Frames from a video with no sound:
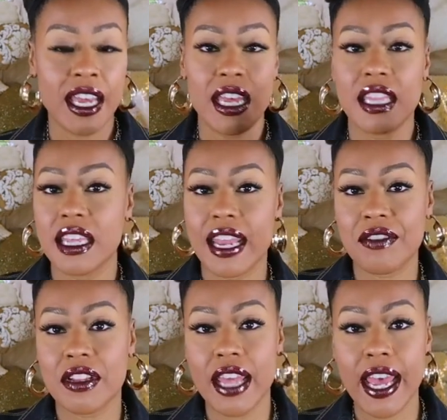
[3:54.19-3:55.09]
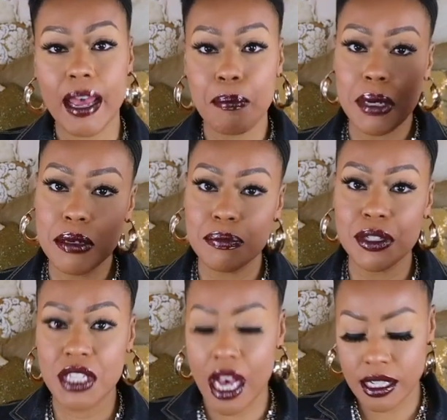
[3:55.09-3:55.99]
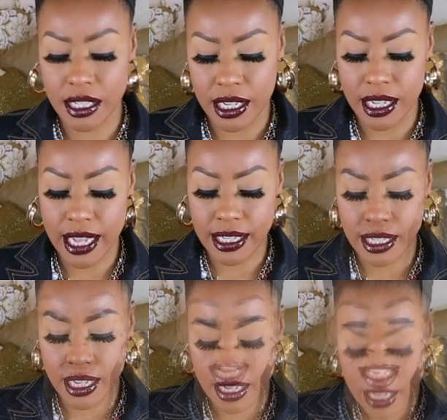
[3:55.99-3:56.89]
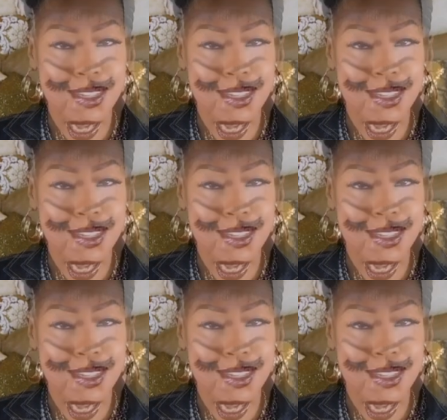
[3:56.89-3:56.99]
And then after that, boom, you toss it and that's it.